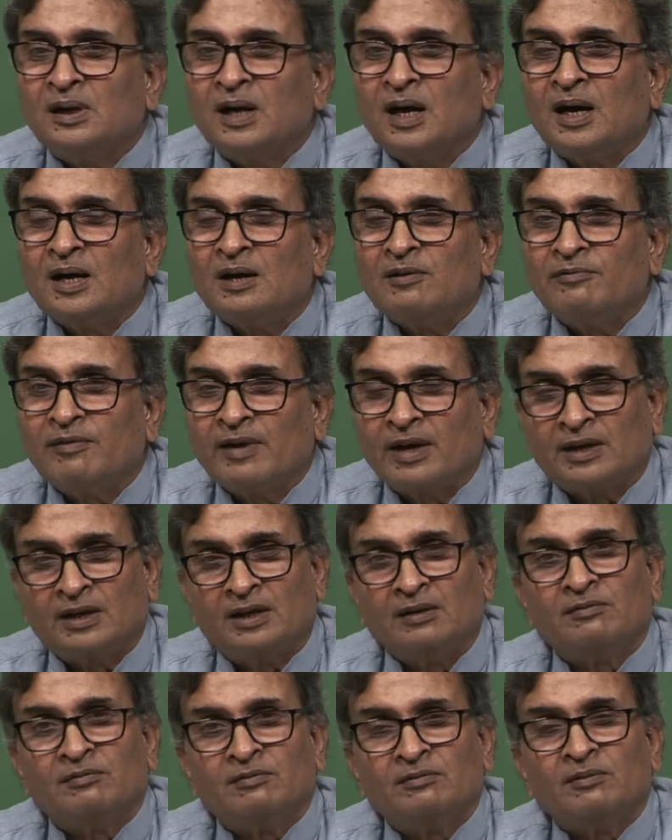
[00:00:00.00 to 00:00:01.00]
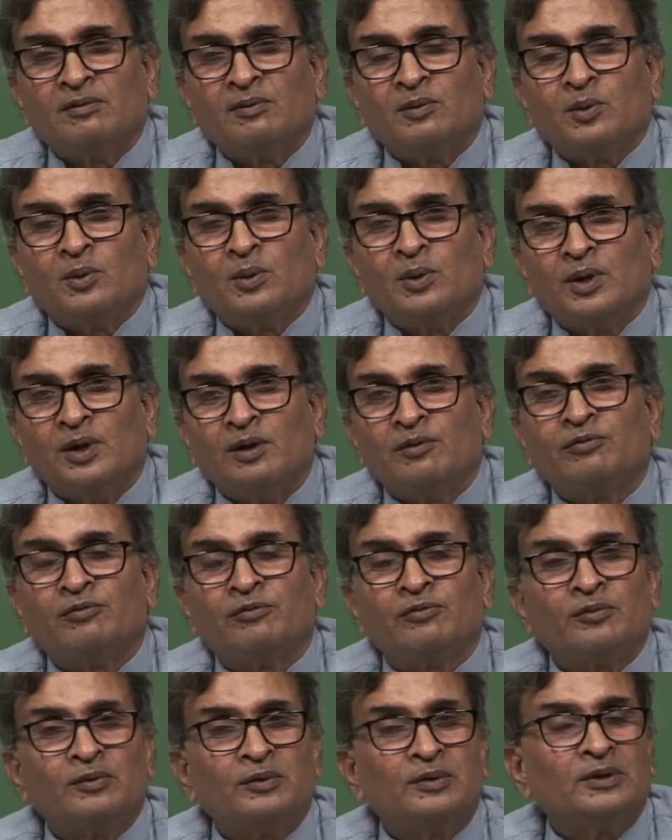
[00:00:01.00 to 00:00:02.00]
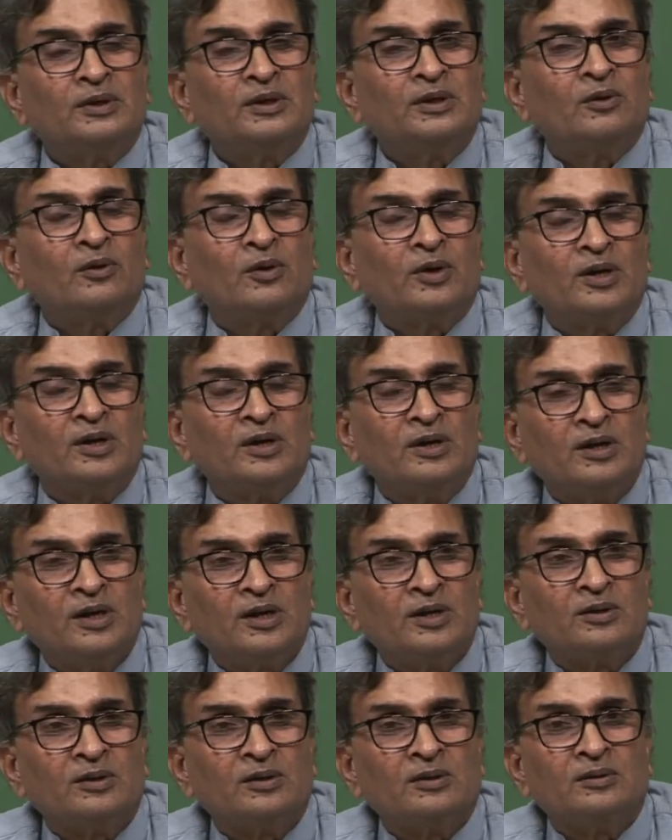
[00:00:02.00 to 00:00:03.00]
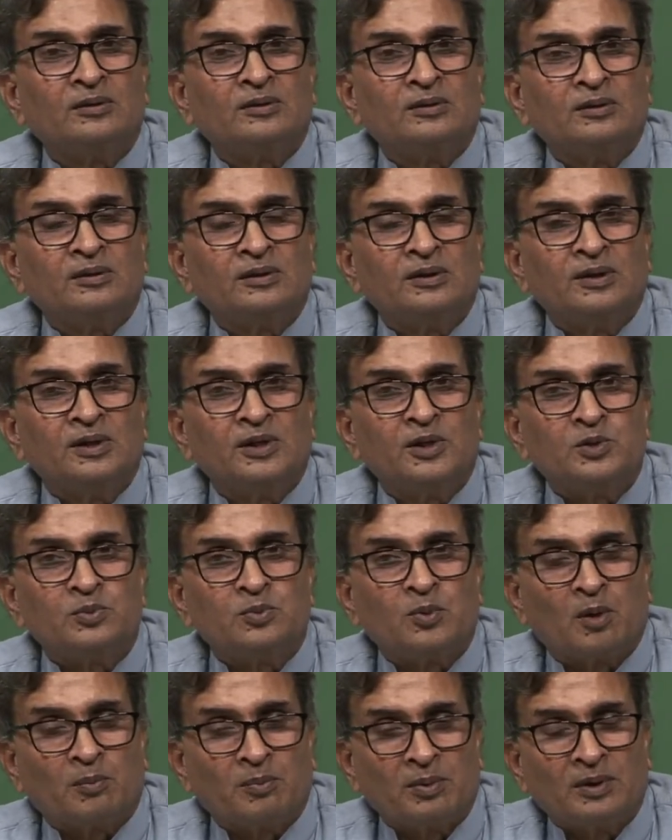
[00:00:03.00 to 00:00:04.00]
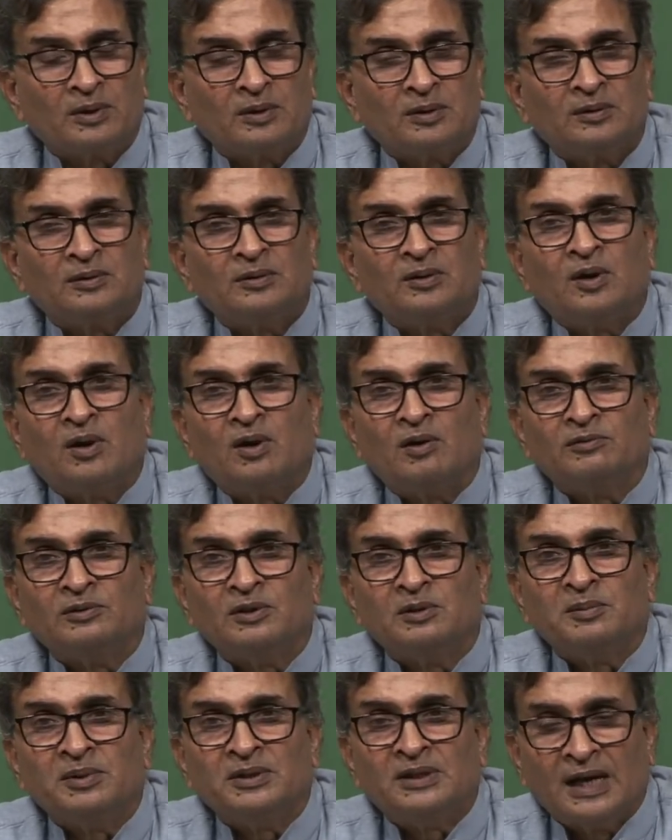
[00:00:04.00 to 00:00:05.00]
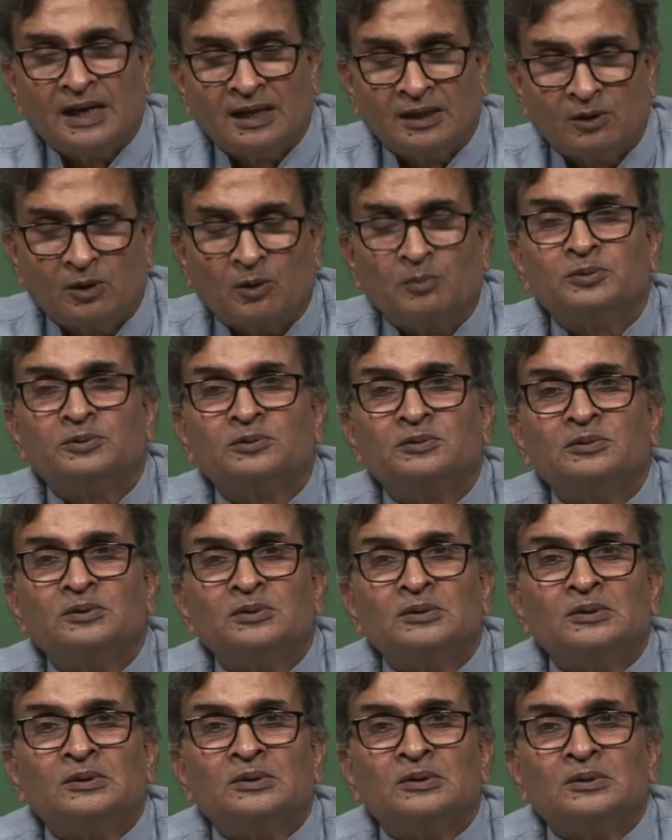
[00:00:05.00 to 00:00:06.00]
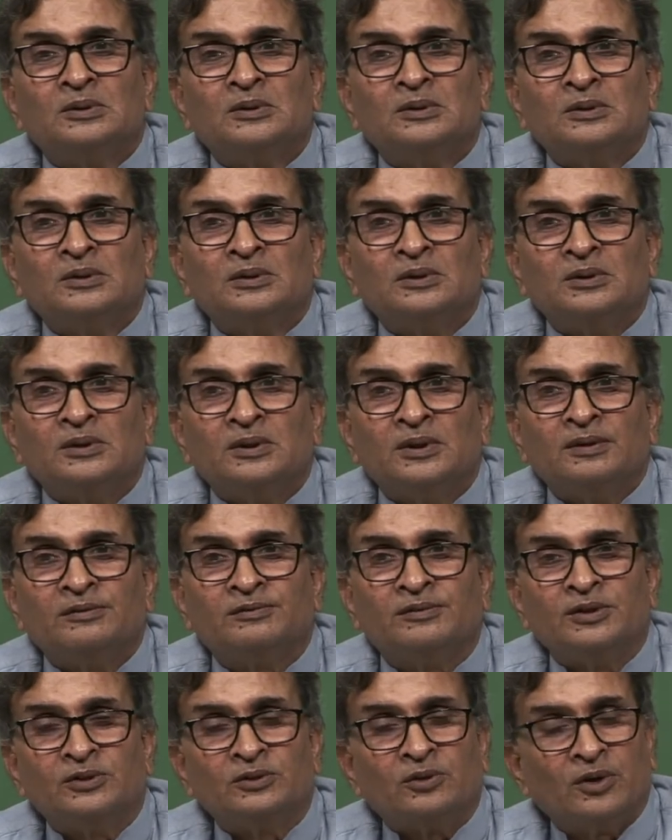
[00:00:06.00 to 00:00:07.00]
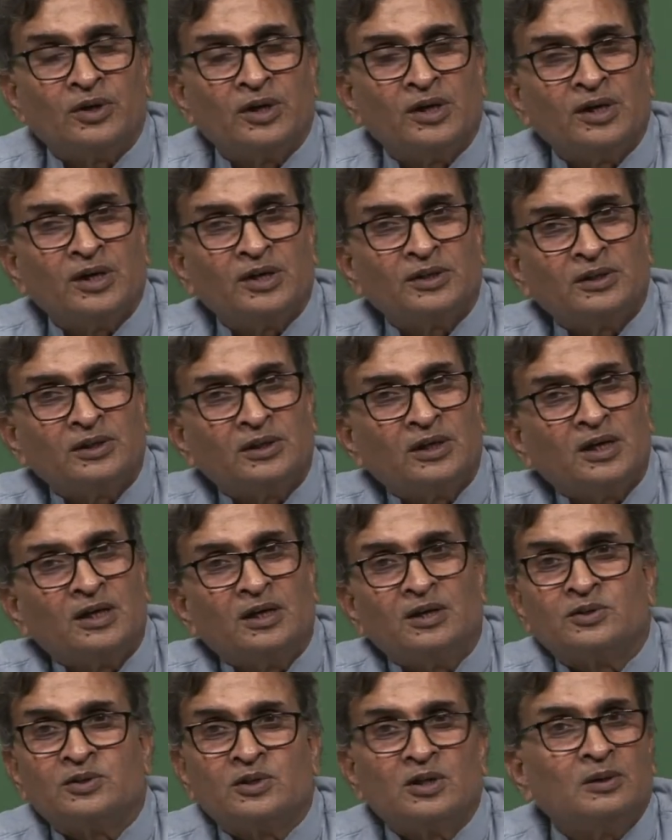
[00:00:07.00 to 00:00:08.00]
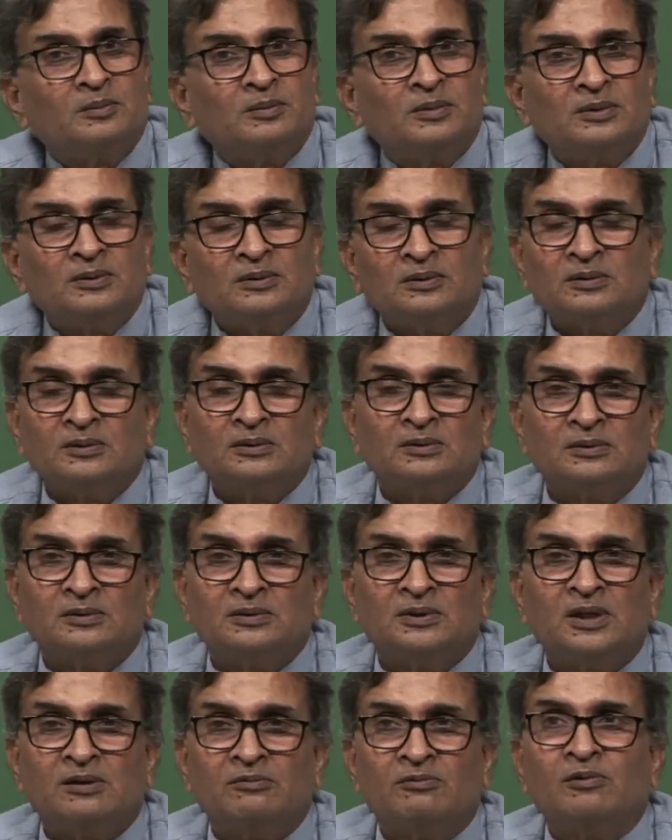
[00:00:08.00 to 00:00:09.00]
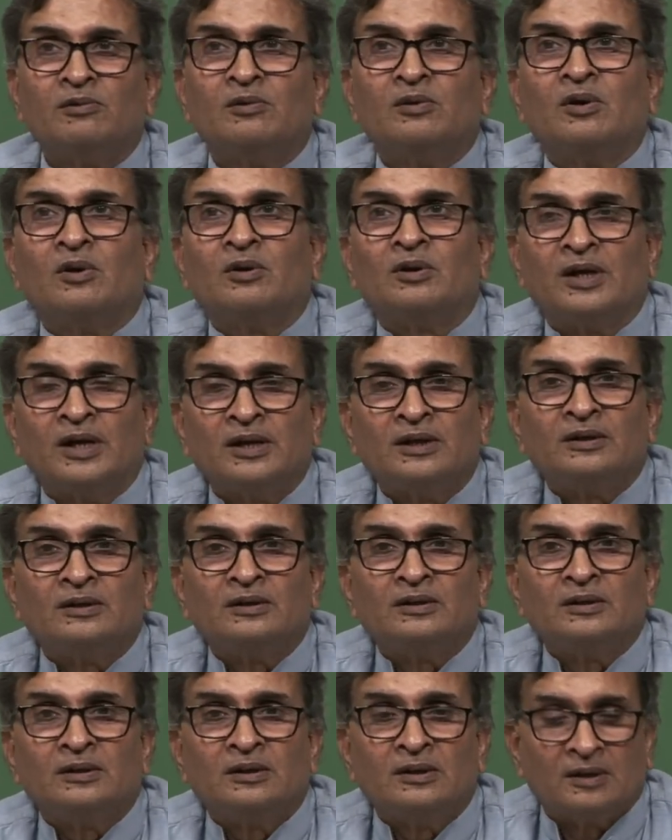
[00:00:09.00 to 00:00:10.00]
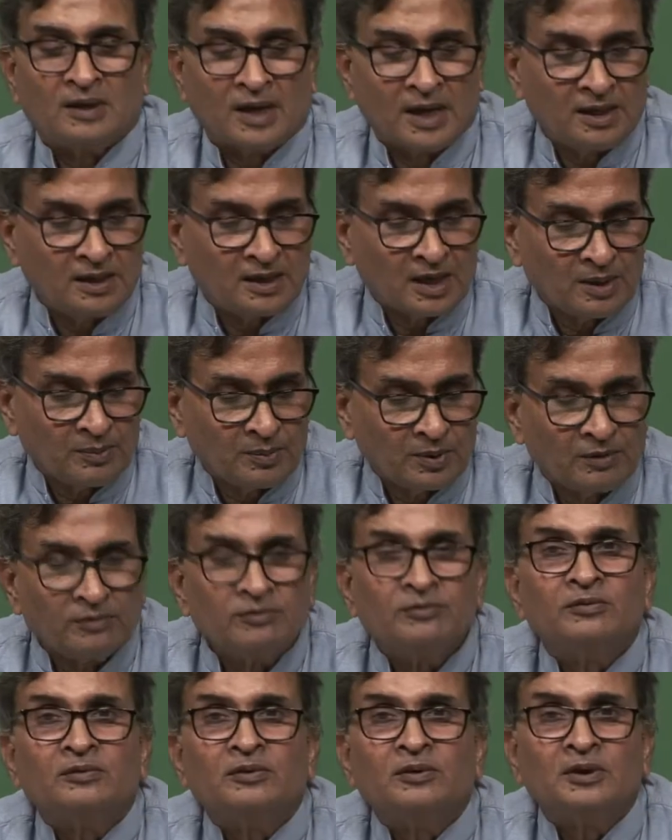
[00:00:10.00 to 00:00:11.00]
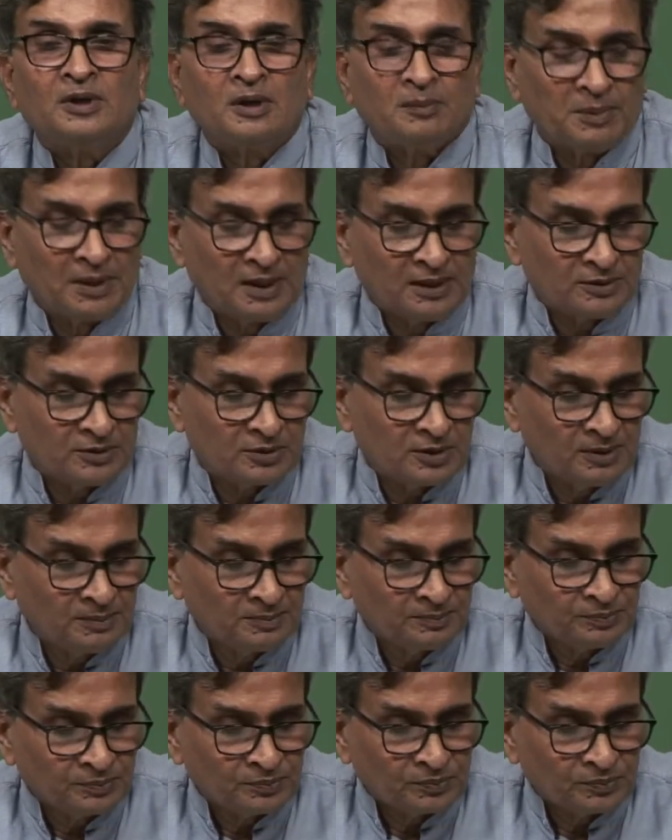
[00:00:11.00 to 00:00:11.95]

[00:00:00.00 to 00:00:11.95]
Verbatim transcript: are effective if the orientation is proper of the methyl groups. If this orientation gets disturbed, then we will not get a right type of repellency.